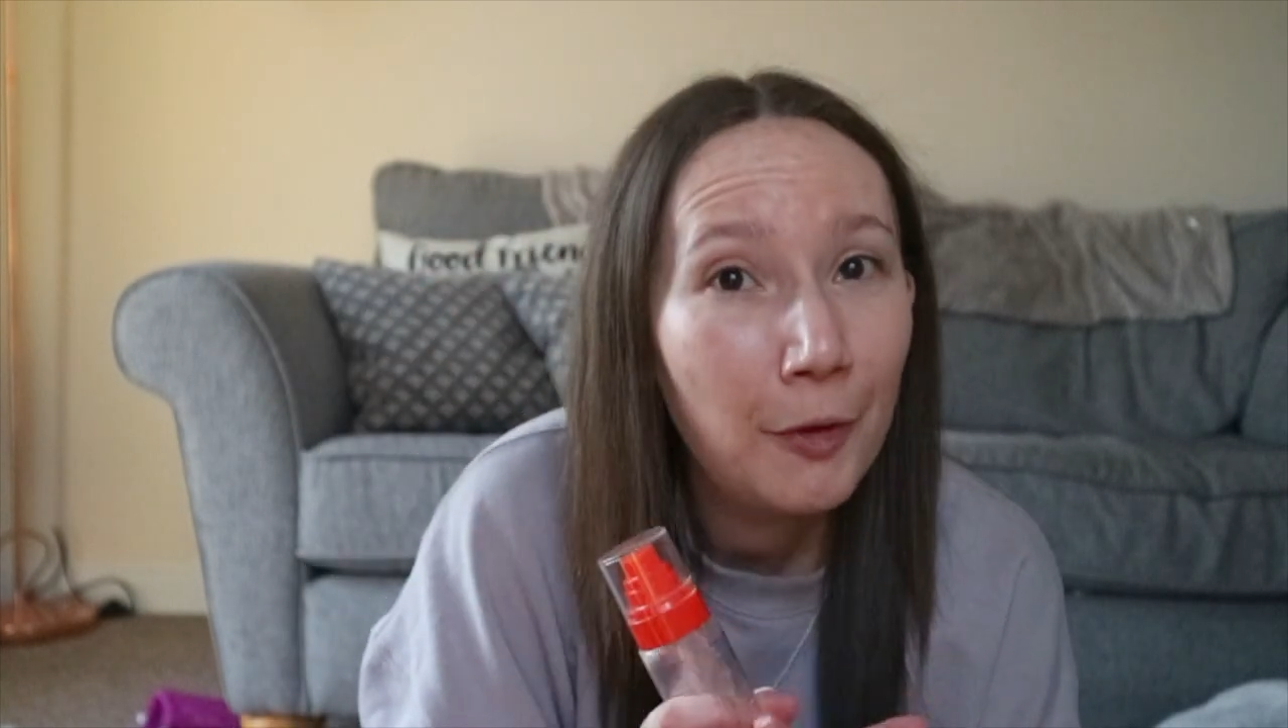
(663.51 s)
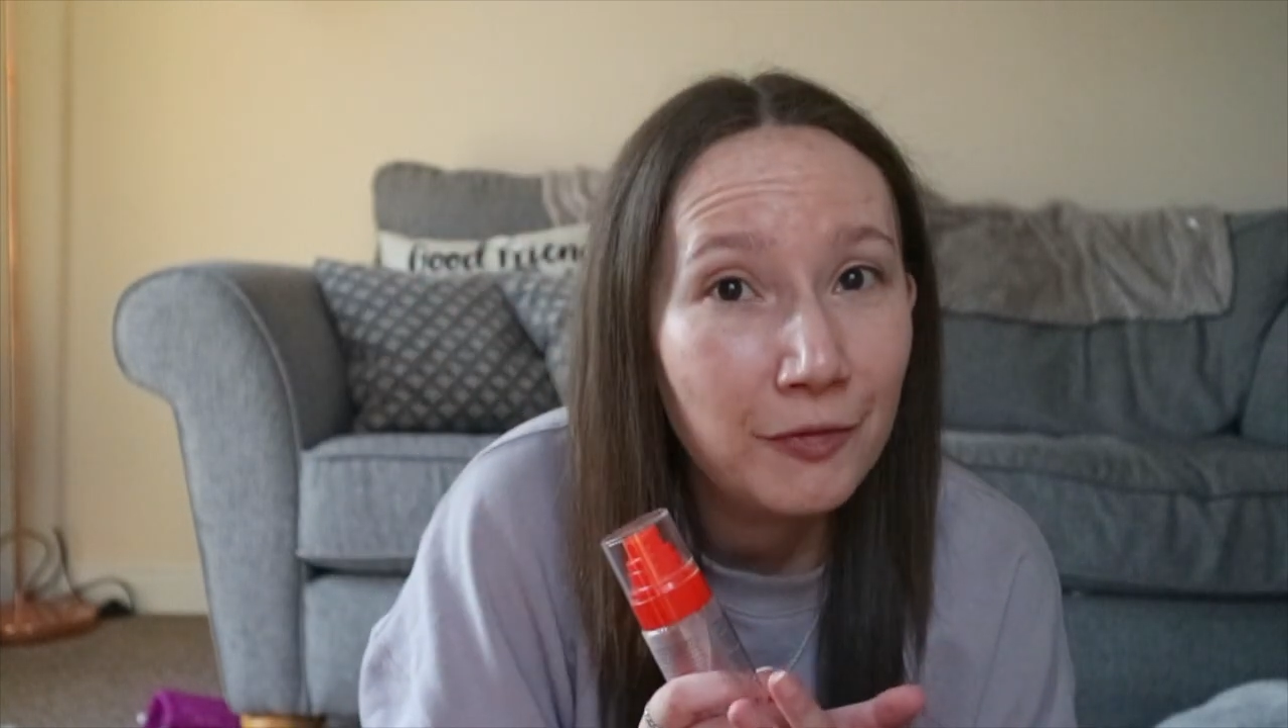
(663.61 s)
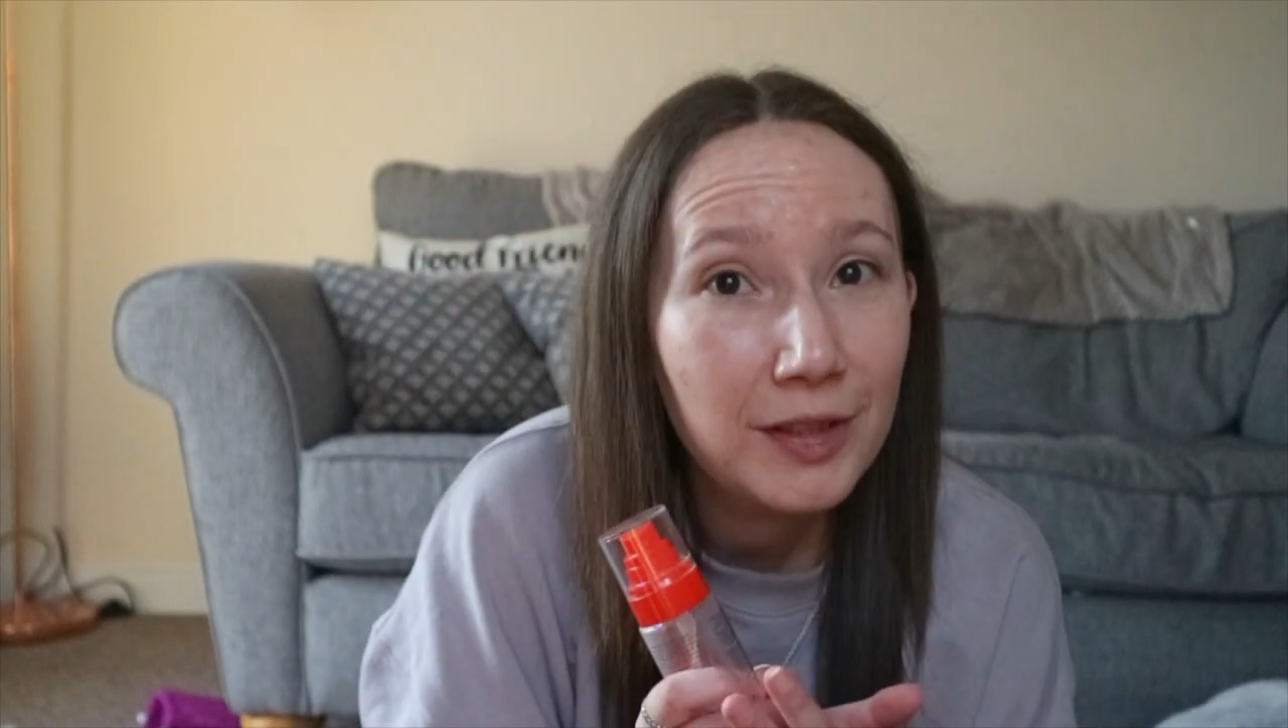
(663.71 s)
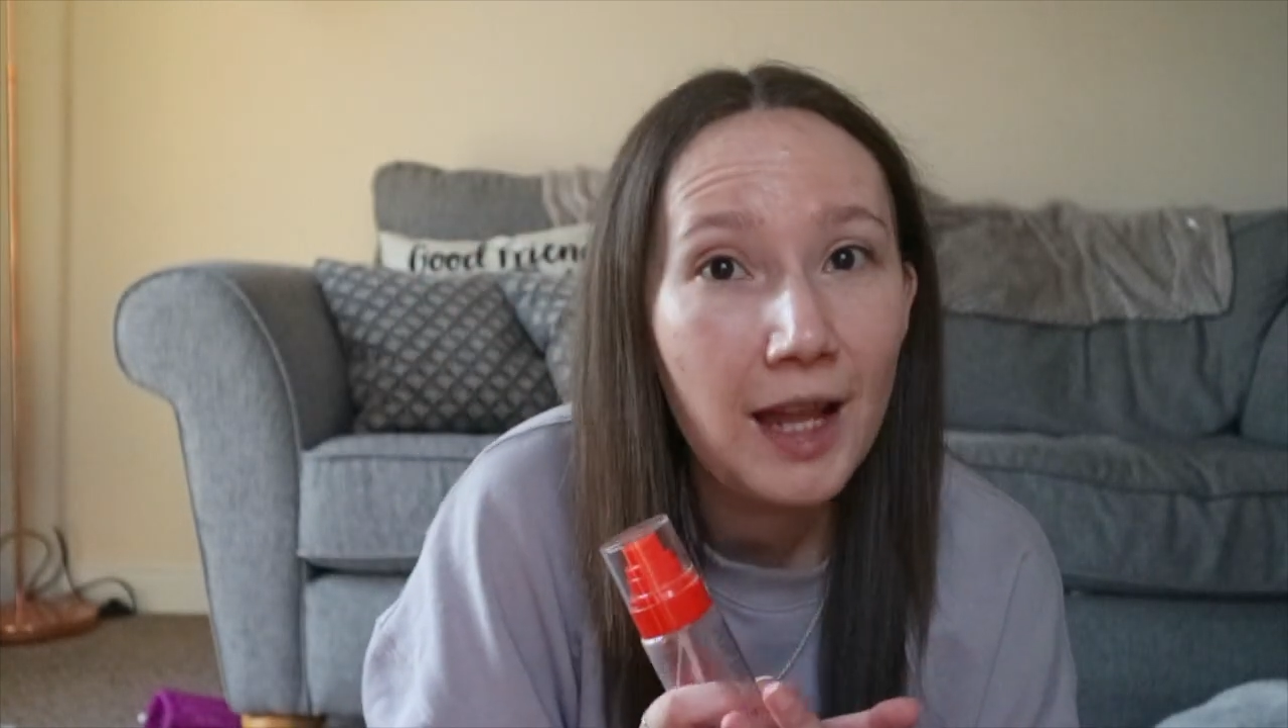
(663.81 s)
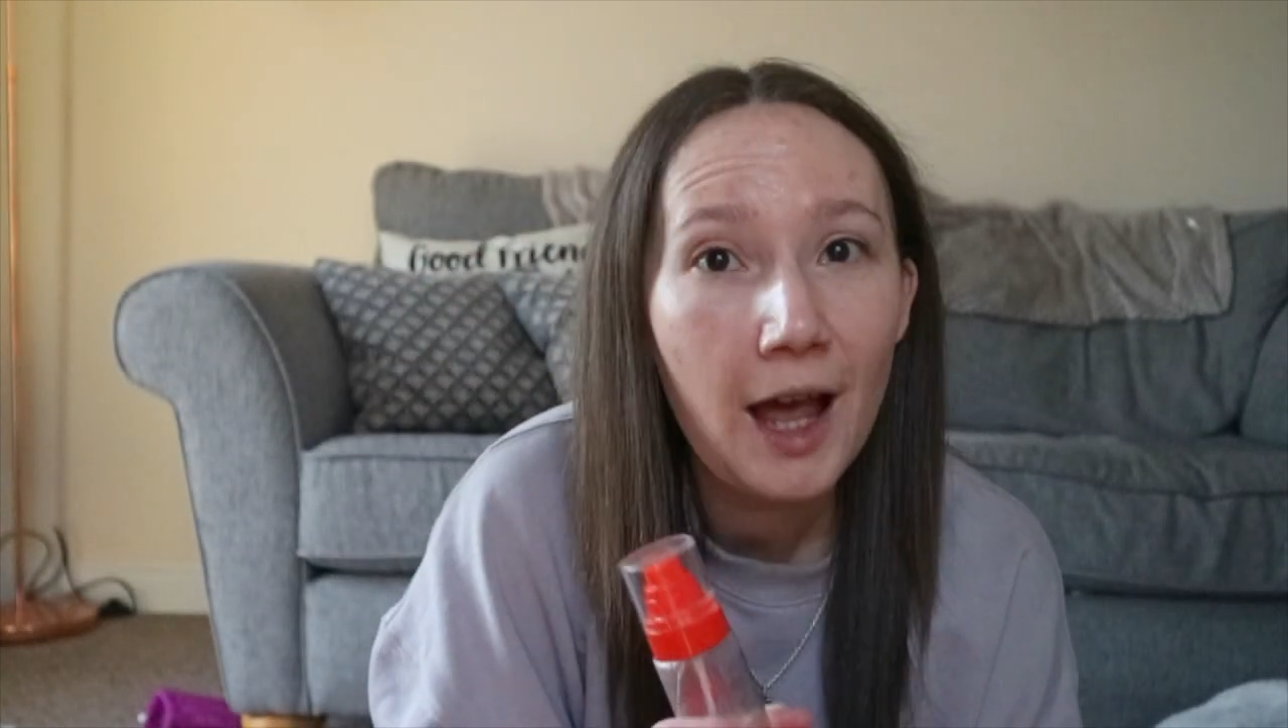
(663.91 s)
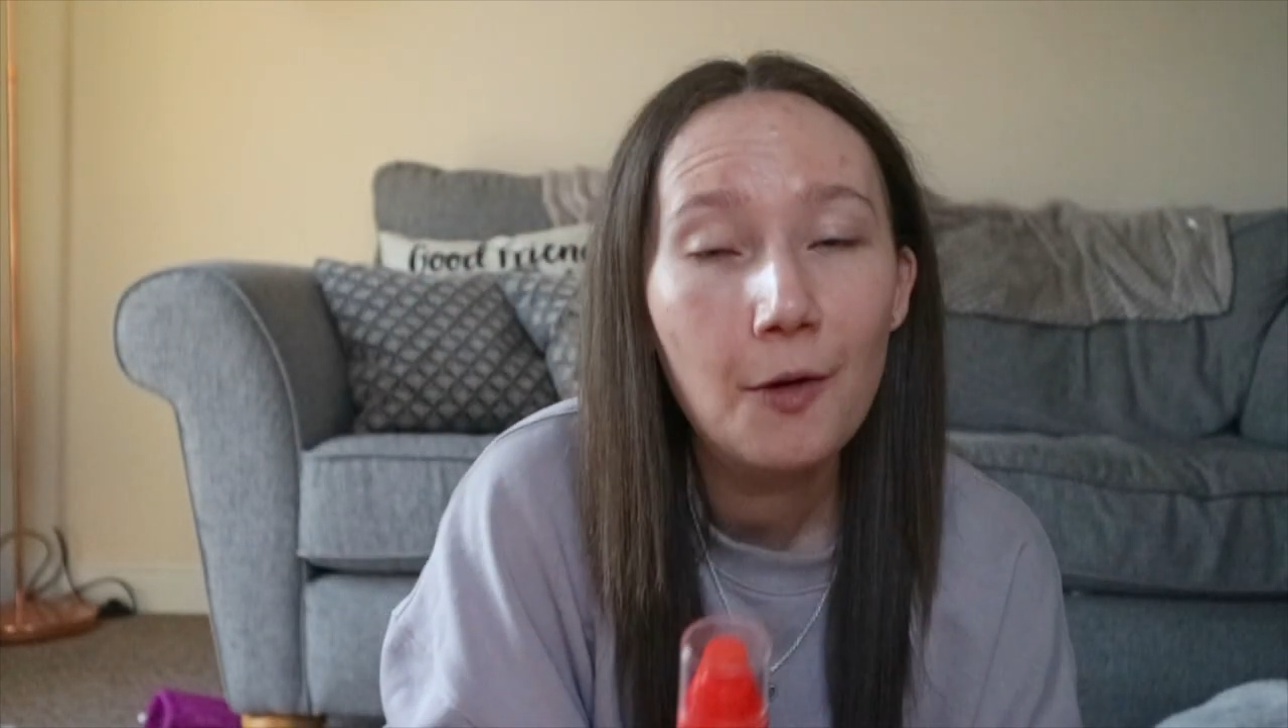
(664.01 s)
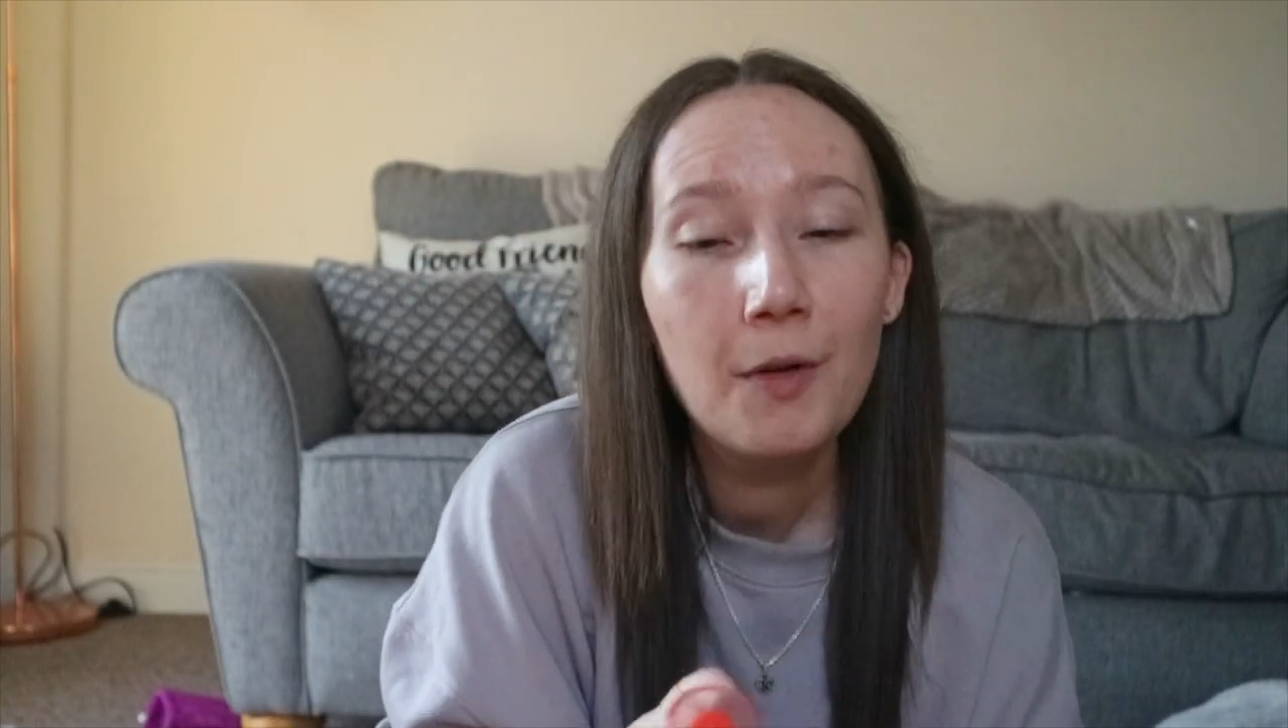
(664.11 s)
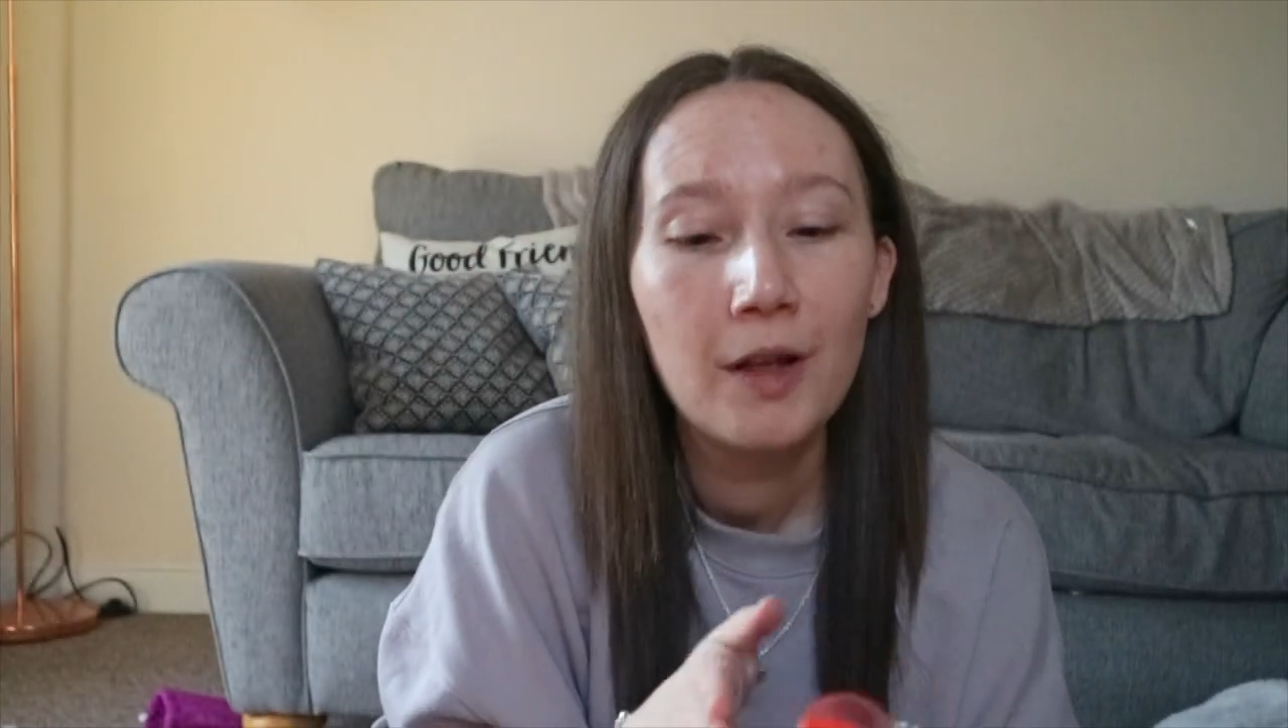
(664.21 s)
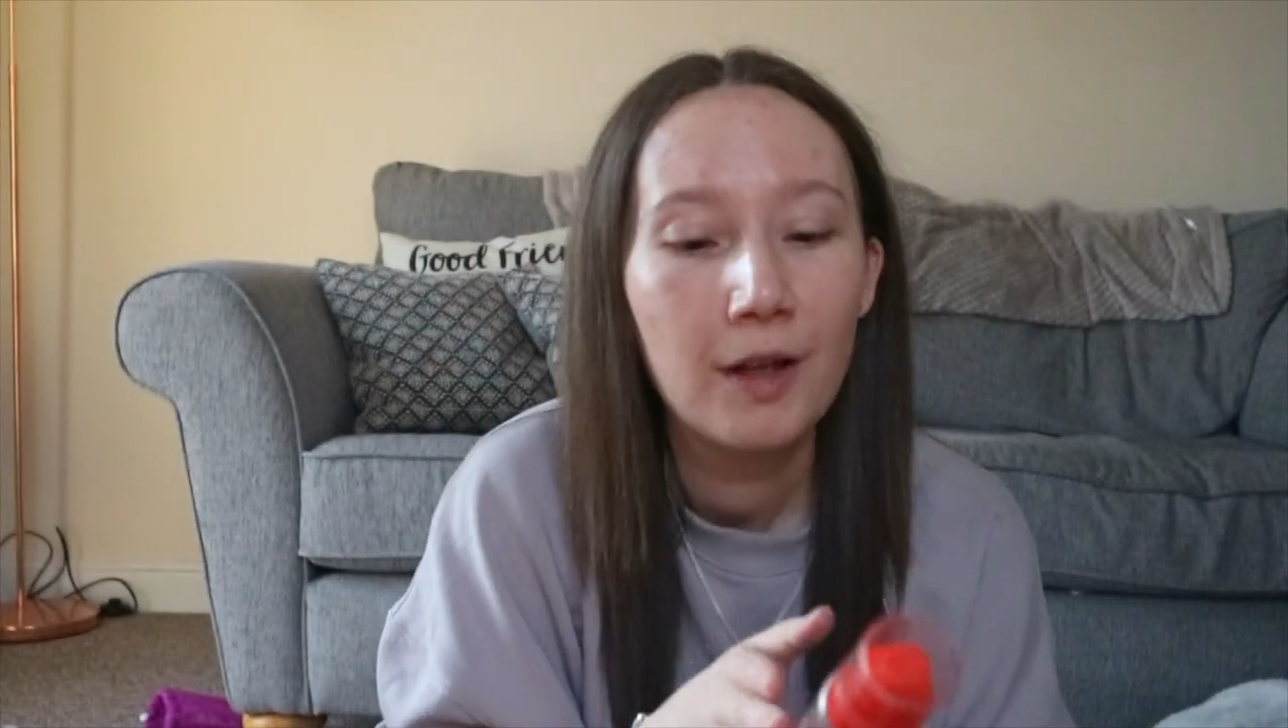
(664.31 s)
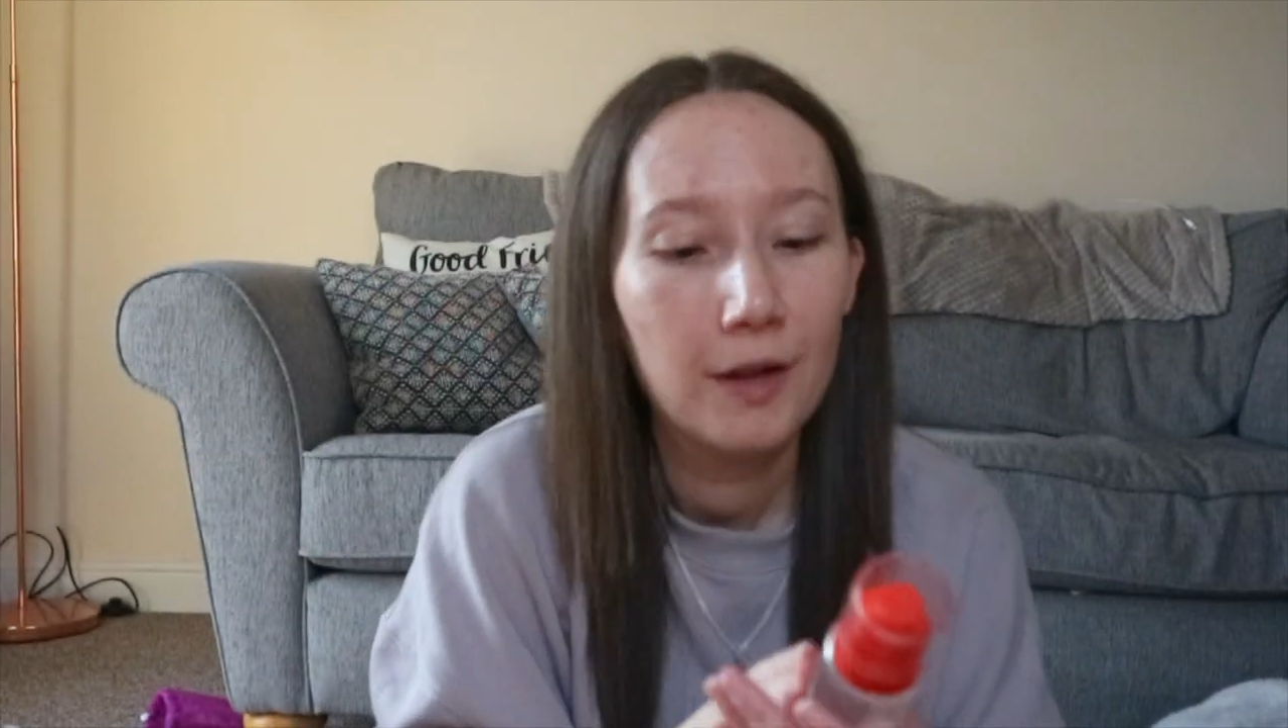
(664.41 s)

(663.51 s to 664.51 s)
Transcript: months now